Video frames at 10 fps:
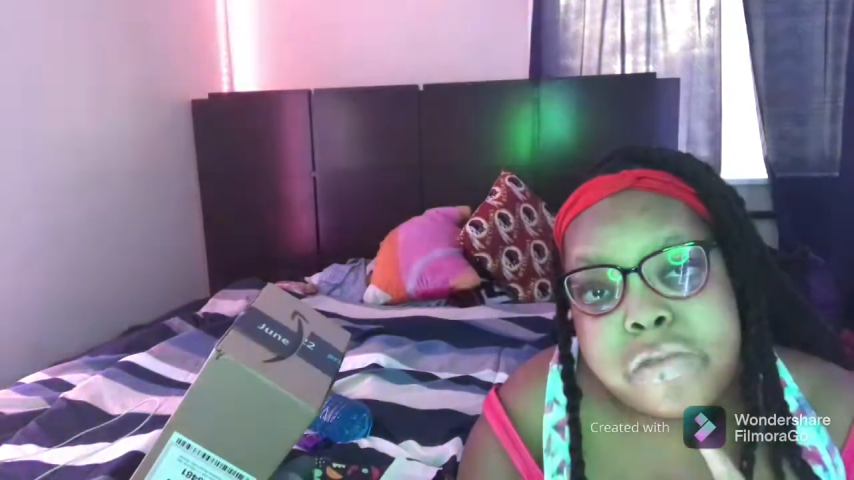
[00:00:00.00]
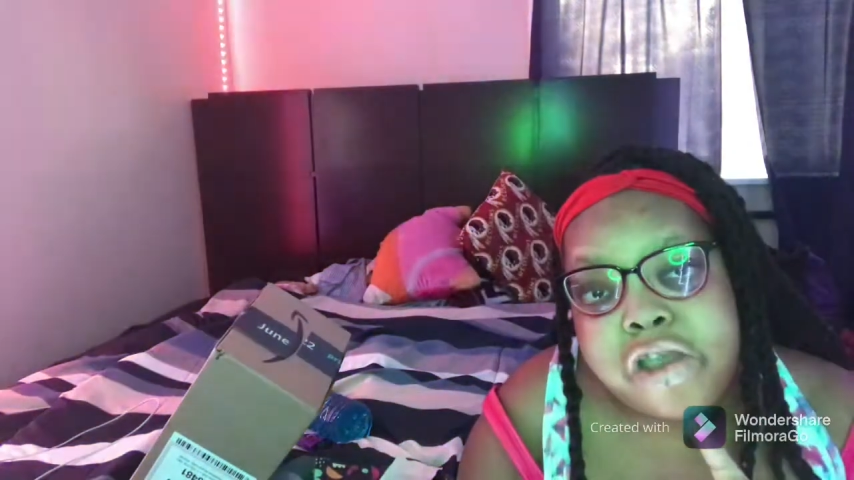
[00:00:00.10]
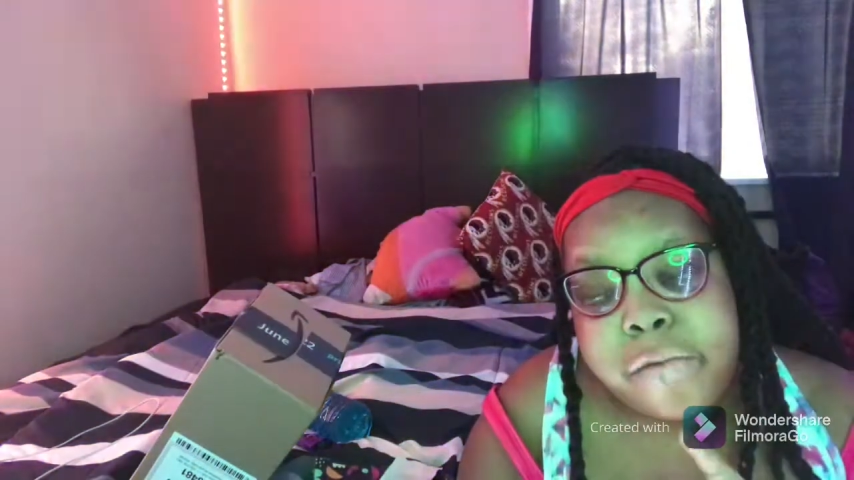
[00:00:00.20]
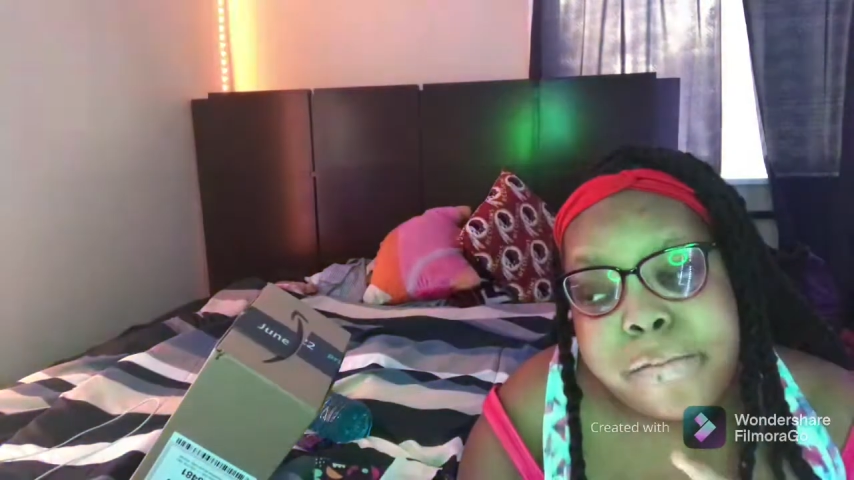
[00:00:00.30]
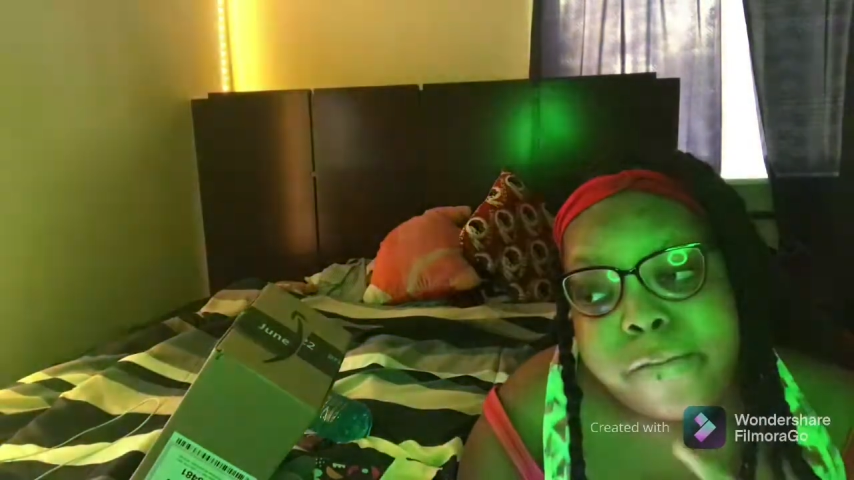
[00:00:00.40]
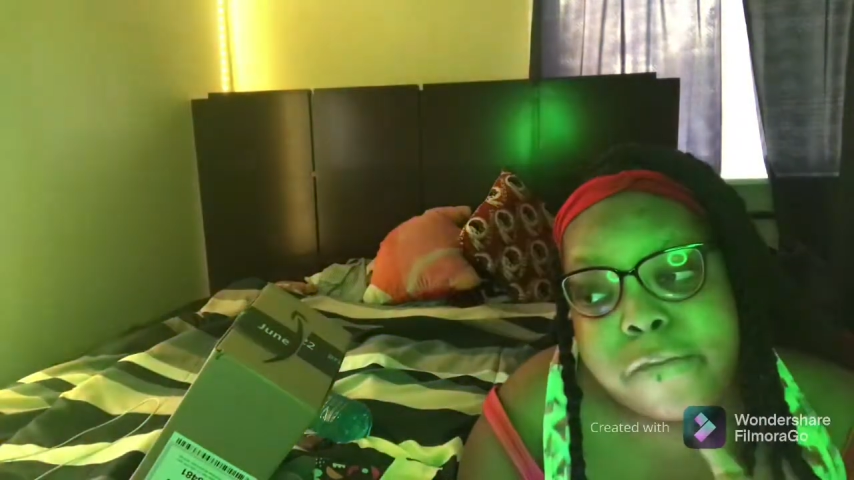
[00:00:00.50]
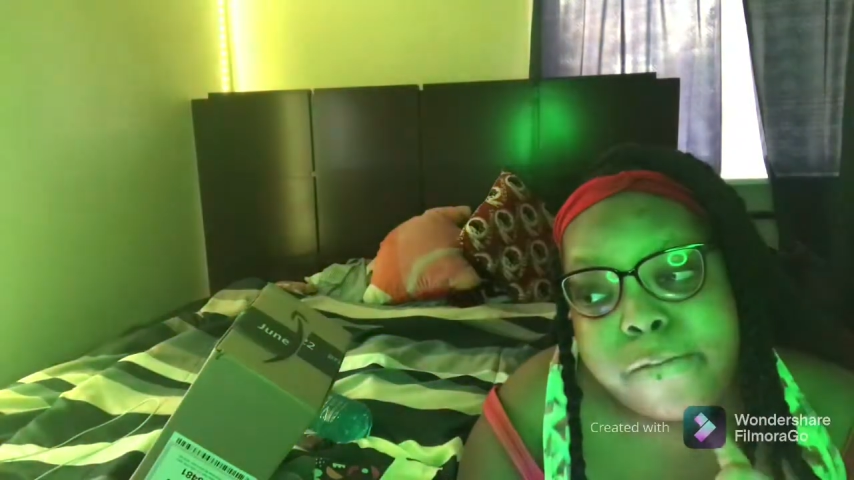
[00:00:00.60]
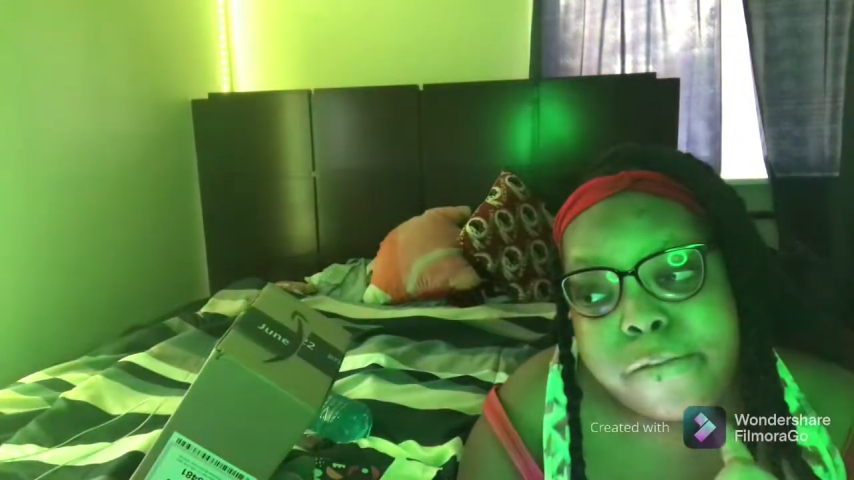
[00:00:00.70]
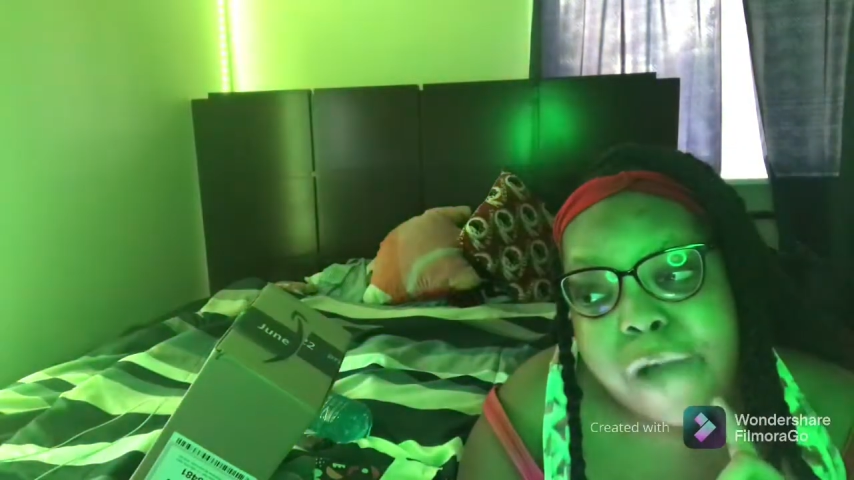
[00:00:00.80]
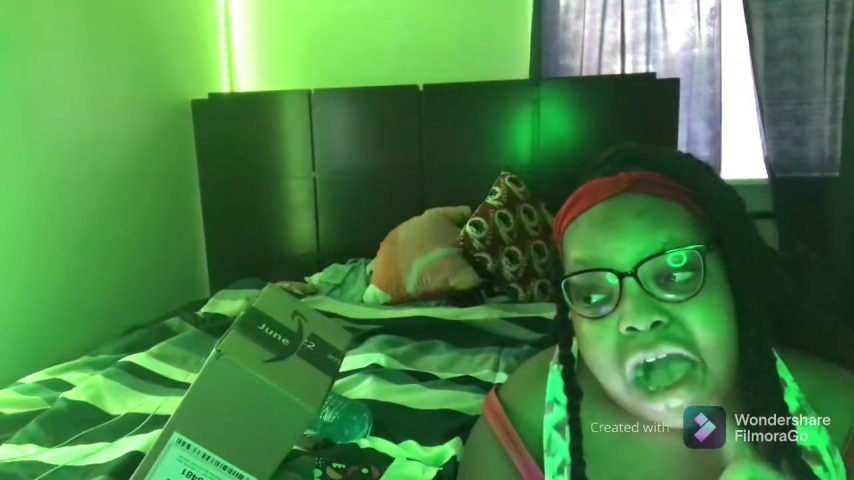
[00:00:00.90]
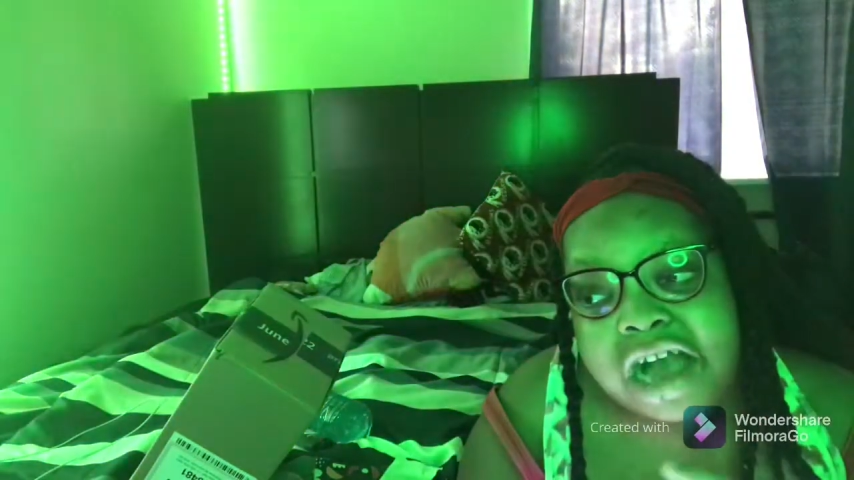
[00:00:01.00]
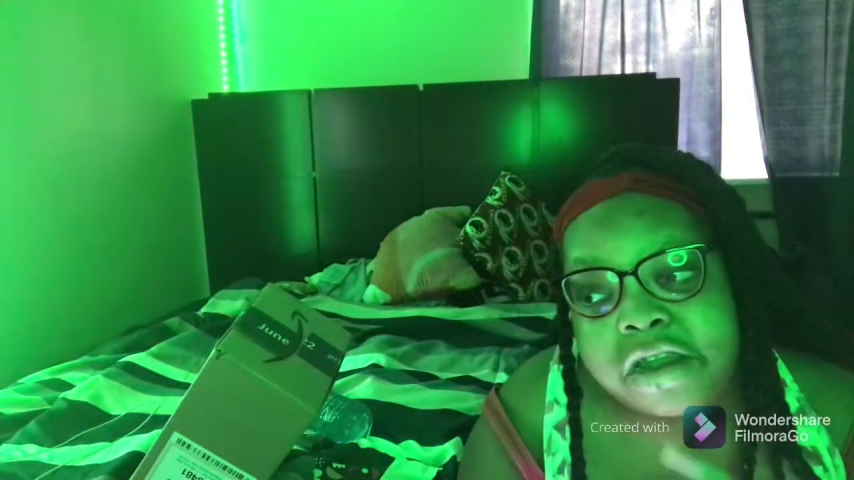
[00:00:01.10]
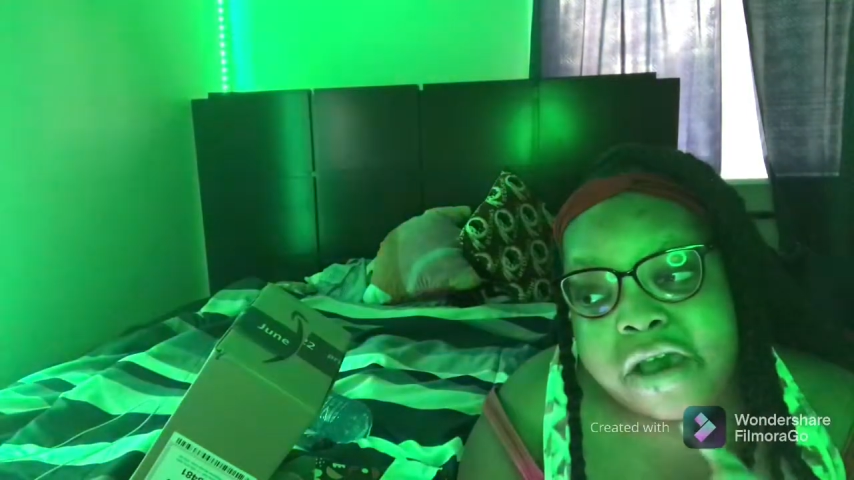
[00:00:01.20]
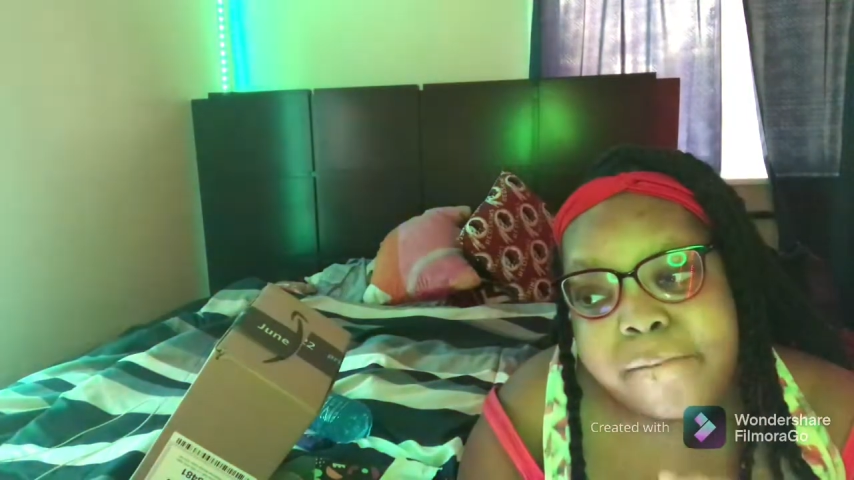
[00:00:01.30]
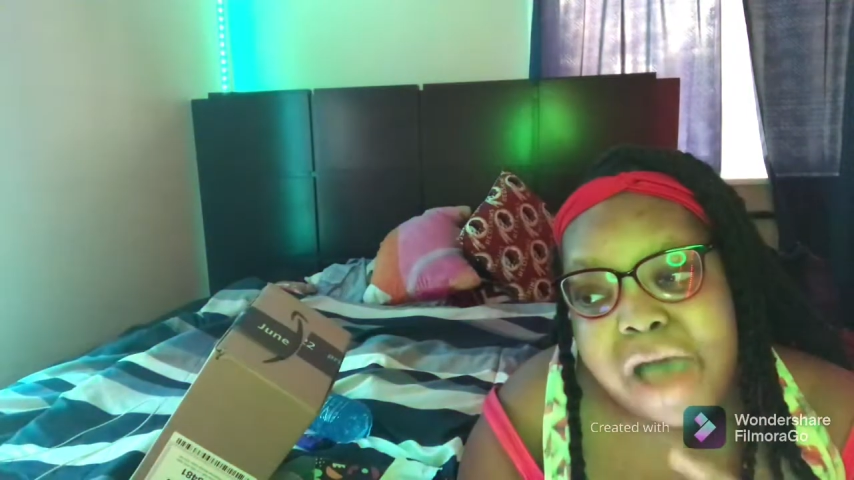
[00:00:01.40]
the
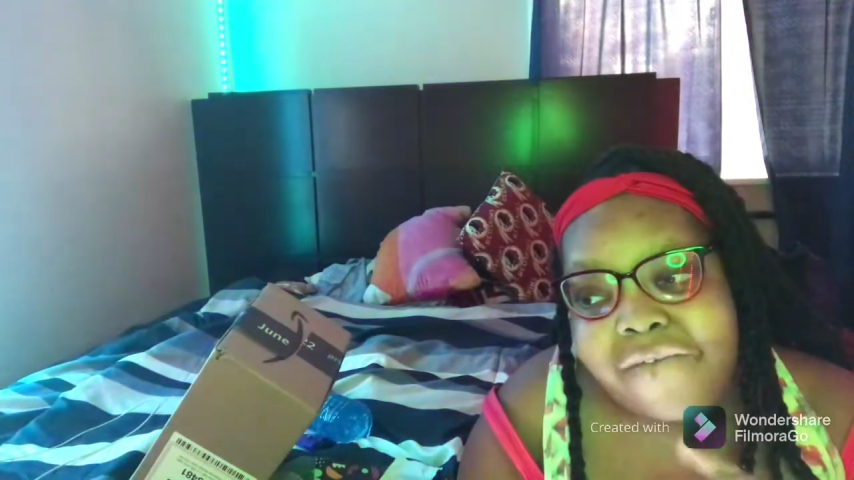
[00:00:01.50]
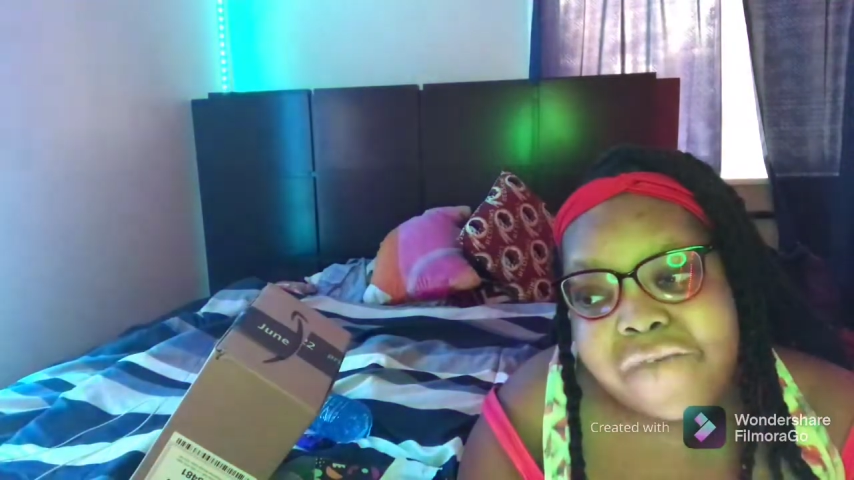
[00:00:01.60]
bottom of my